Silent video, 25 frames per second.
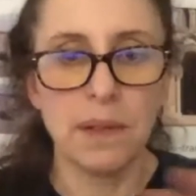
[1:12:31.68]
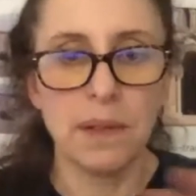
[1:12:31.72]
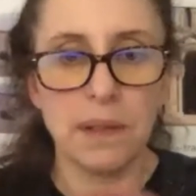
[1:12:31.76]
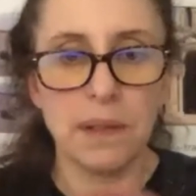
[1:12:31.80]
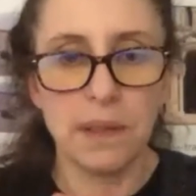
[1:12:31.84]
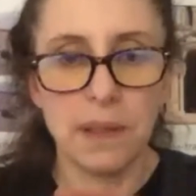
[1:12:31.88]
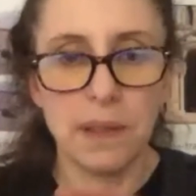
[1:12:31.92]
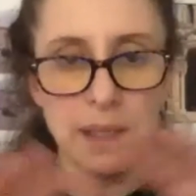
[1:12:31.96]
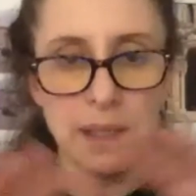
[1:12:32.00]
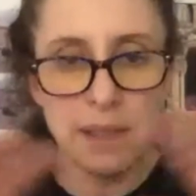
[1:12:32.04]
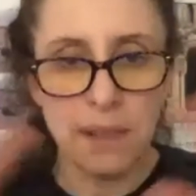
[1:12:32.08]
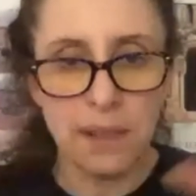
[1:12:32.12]

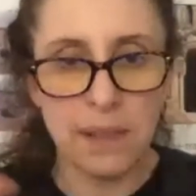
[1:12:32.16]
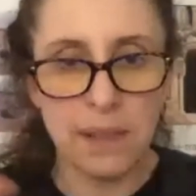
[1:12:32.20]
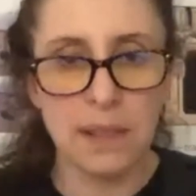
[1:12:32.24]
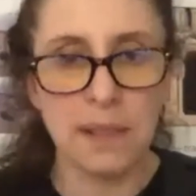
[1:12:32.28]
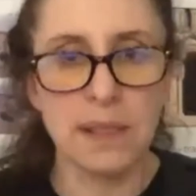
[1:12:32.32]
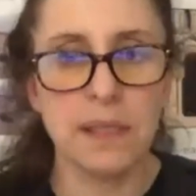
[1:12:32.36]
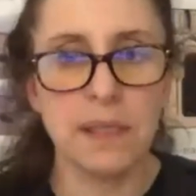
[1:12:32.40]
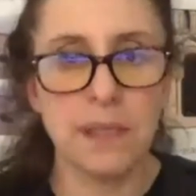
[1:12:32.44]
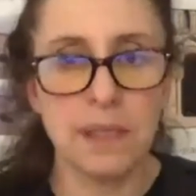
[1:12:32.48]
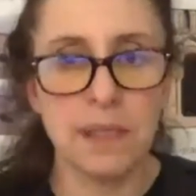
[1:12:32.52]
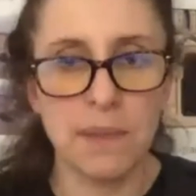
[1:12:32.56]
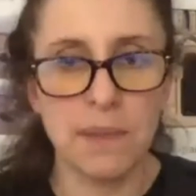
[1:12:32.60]
It's a
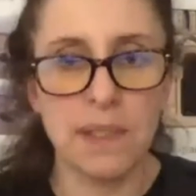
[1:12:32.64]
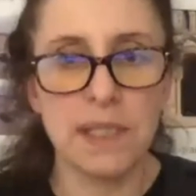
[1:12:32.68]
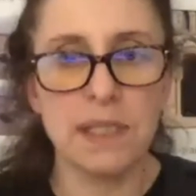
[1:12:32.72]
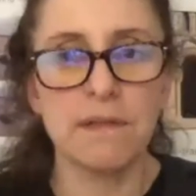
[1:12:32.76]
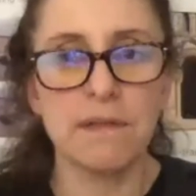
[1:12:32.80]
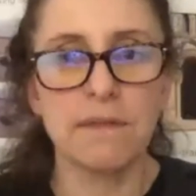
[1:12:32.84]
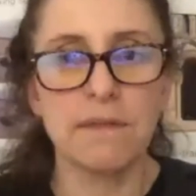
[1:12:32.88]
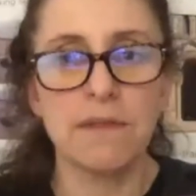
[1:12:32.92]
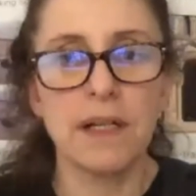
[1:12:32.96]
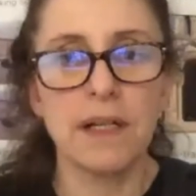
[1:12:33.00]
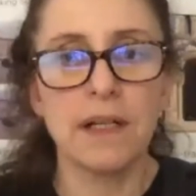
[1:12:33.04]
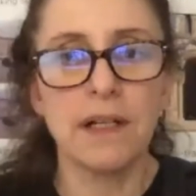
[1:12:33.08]
system. It's
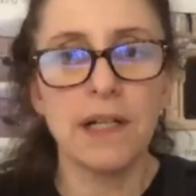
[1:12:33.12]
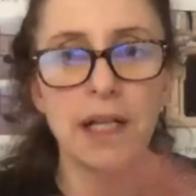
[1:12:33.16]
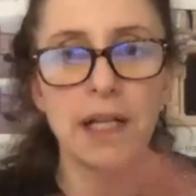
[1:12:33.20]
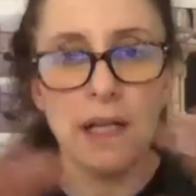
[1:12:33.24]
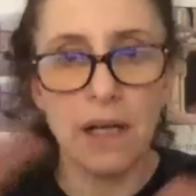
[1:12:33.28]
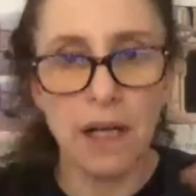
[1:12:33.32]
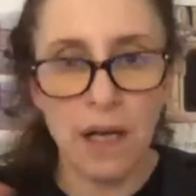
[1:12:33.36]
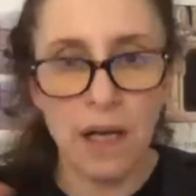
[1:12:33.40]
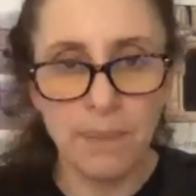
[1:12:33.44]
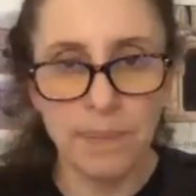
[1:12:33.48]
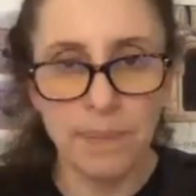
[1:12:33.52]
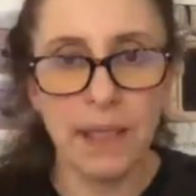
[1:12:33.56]
a very
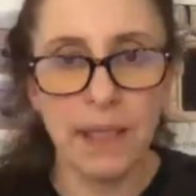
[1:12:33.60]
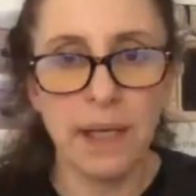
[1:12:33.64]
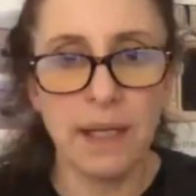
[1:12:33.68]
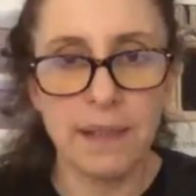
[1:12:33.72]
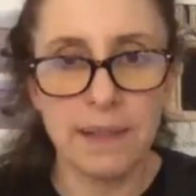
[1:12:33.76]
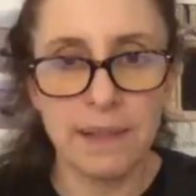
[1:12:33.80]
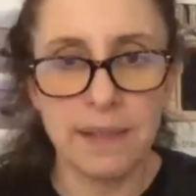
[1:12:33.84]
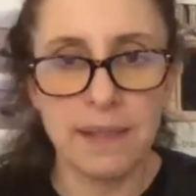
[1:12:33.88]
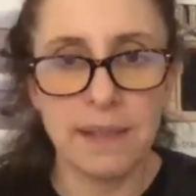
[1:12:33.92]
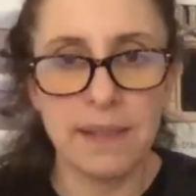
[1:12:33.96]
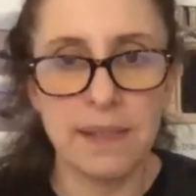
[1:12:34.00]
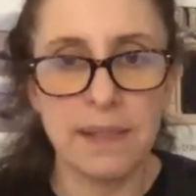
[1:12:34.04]

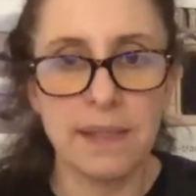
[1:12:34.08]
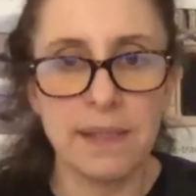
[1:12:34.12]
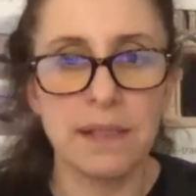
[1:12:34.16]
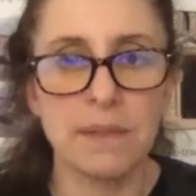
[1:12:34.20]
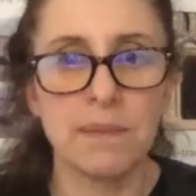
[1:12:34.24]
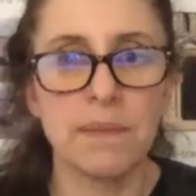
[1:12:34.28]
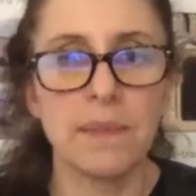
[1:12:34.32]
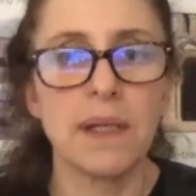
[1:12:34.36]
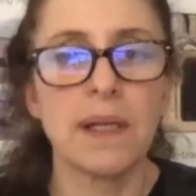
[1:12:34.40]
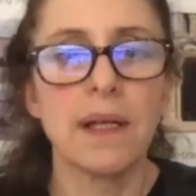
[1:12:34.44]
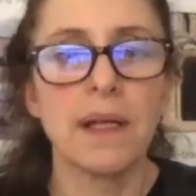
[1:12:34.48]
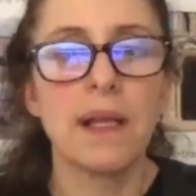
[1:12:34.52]
complicated
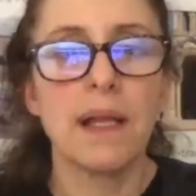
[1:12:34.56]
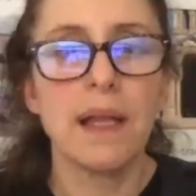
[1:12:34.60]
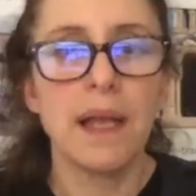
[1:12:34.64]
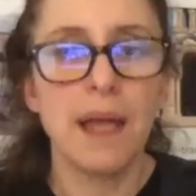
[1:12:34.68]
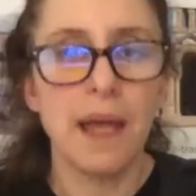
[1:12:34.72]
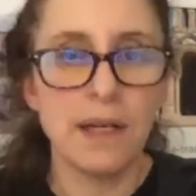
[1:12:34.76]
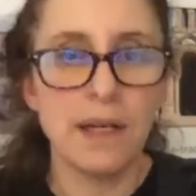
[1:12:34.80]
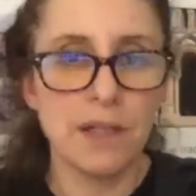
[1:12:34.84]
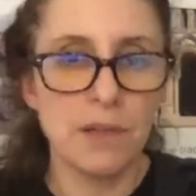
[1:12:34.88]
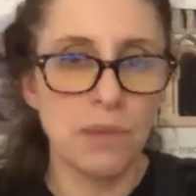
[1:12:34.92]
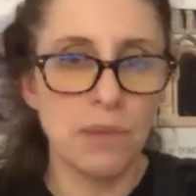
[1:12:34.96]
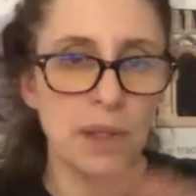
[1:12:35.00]
system.
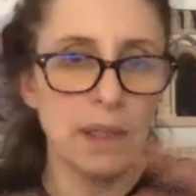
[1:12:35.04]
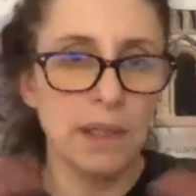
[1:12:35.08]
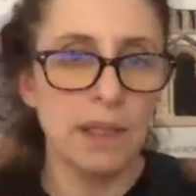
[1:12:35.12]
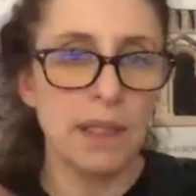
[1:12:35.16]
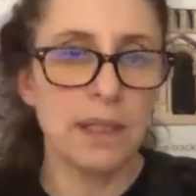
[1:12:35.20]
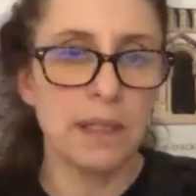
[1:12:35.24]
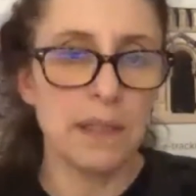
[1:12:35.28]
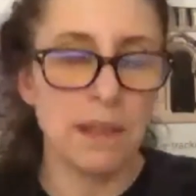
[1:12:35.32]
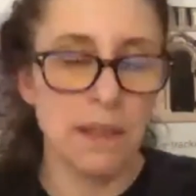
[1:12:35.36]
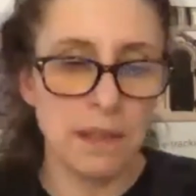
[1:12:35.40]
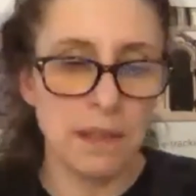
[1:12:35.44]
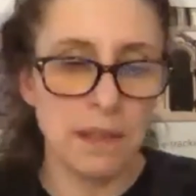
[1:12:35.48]
And to
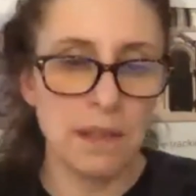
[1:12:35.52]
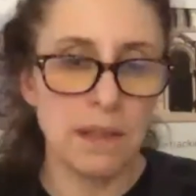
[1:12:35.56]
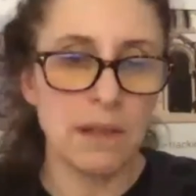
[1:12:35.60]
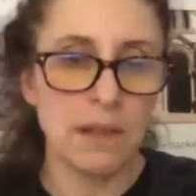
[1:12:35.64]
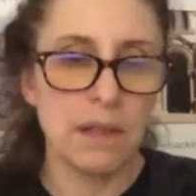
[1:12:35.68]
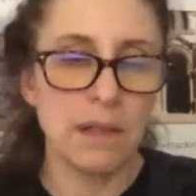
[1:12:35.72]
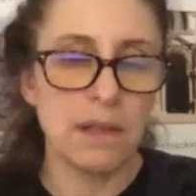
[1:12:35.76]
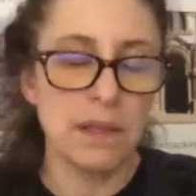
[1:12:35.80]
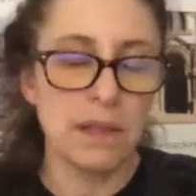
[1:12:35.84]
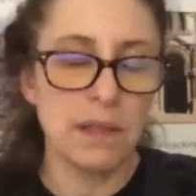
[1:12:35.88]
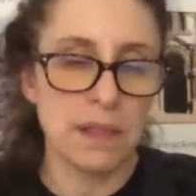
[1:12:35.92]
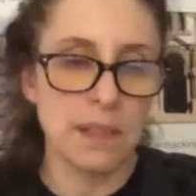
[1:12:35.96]
really
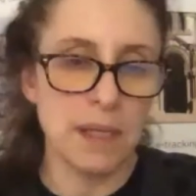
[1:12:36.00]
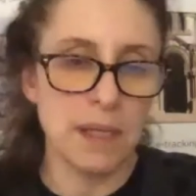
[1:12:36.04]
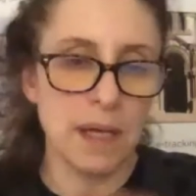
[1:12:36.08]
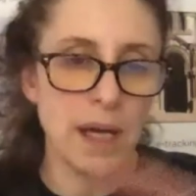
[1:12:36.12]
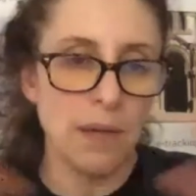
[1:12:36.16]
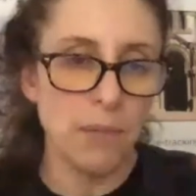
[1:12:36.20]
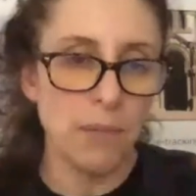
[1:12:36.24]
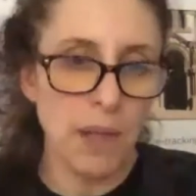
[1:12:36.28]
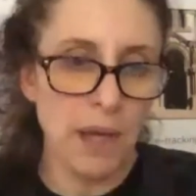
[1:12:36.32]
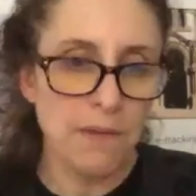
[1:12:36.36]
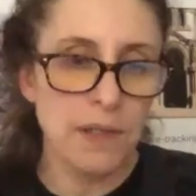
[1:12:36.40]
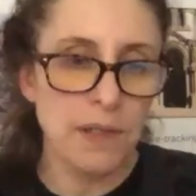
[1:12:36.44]

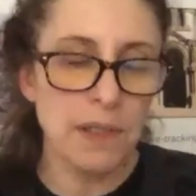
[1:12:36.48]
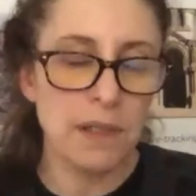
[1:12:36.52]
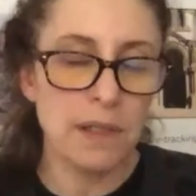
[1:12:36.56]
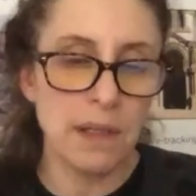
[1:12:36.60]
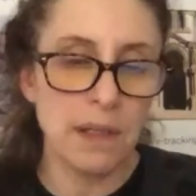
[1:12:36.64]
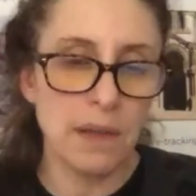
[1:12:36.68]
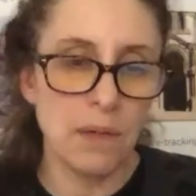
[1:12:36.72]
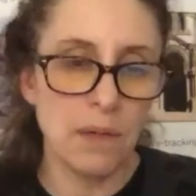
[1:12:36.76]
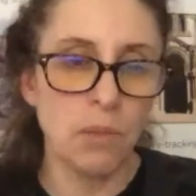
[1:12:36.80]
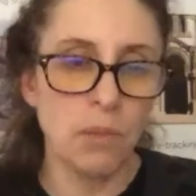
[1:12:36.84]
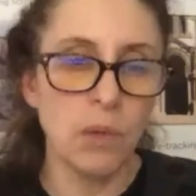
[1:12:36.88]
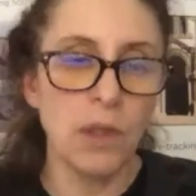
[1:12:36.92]
design, we have to.
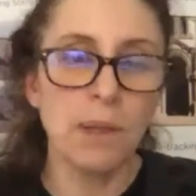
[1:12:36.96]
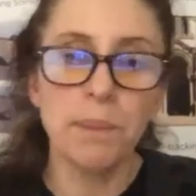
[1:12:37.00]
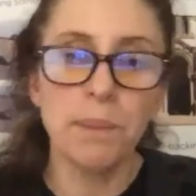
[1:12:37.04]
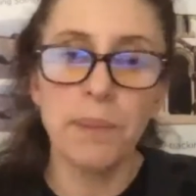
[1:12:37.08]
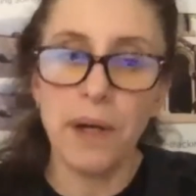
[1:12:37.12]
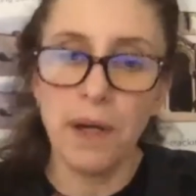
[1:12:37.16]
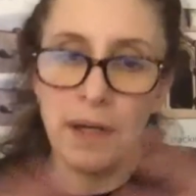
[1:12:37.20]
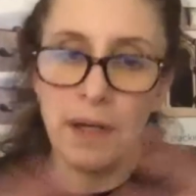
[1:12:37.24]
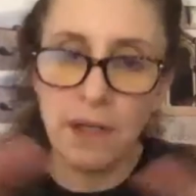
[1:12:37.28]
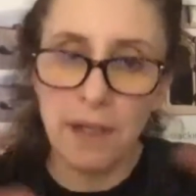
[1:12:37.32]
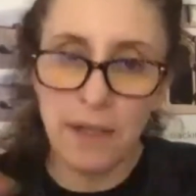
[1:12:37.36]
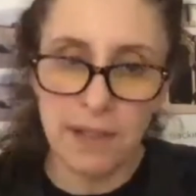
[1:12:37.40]
We're
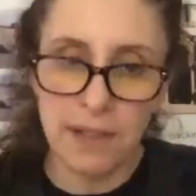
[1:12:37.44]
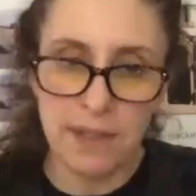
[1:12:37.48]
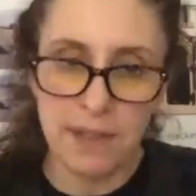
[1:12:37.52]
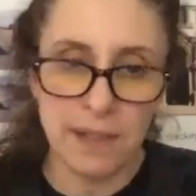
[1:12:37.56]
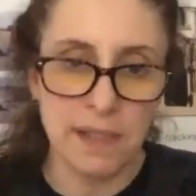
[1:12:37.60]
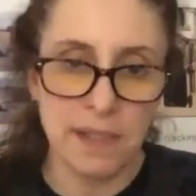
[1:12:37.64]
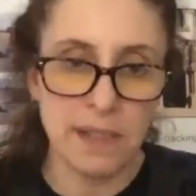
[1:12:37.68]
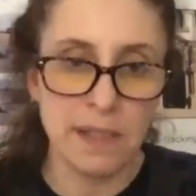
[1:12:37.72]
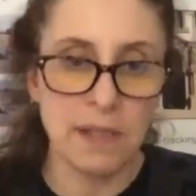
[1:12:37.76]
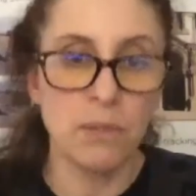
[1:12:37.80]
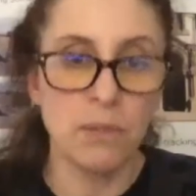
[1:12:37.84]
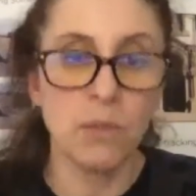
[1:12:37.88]
part of the
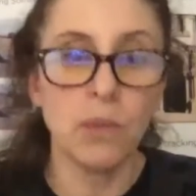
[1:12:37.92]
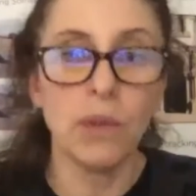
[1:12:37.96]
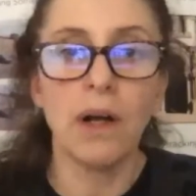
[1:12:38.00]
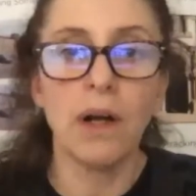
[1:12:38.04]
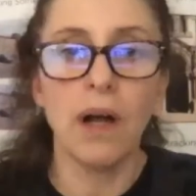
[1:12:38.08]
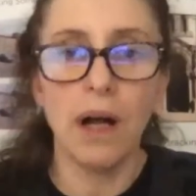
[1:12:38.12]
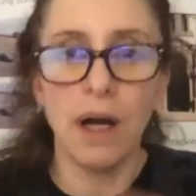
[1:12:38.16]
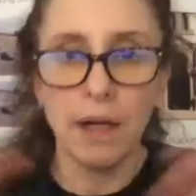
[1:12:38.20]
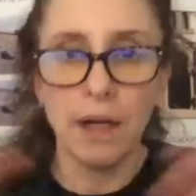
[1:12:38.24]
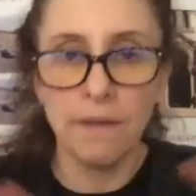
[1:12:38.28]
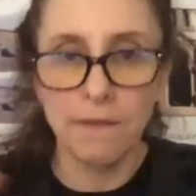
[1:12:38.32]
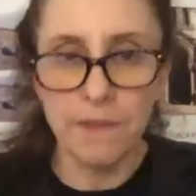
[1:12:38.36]
system.
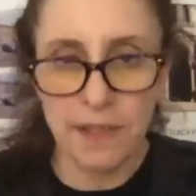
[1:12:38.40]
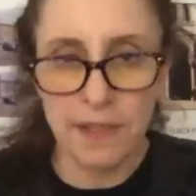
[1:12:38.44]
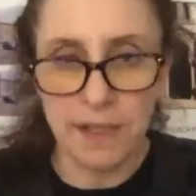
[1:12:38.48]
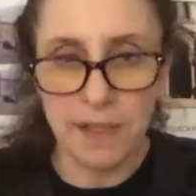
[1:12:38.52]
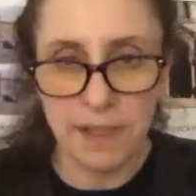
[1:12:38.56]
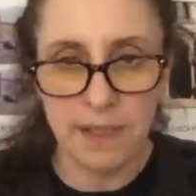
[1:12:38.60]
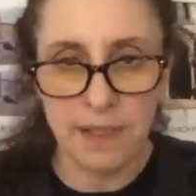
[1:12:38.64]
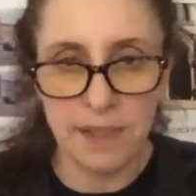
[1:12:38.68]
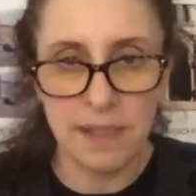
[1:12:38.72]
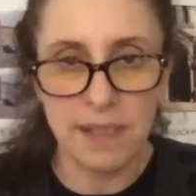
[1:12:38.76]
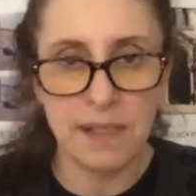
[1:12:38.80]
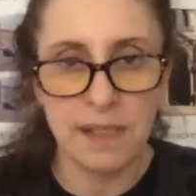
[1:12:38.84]
We're of the
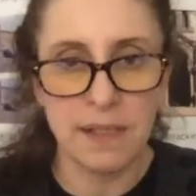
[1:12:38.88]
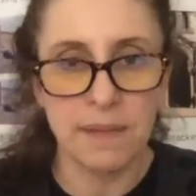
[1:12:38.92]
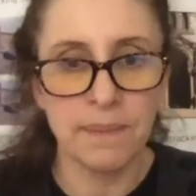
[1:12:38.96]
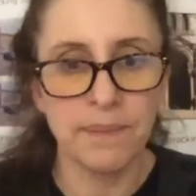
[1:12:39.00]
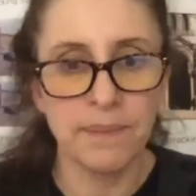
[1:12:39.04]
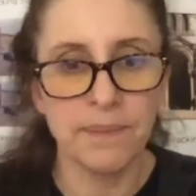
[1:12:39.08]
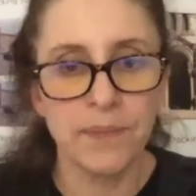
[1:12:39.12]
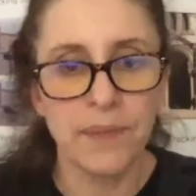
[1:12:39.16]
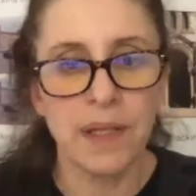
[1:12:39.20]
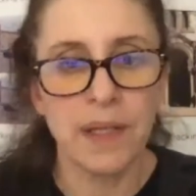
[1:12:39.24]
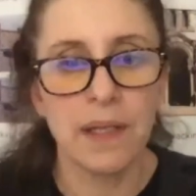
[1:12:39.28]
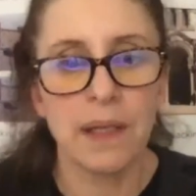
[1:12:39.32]
system.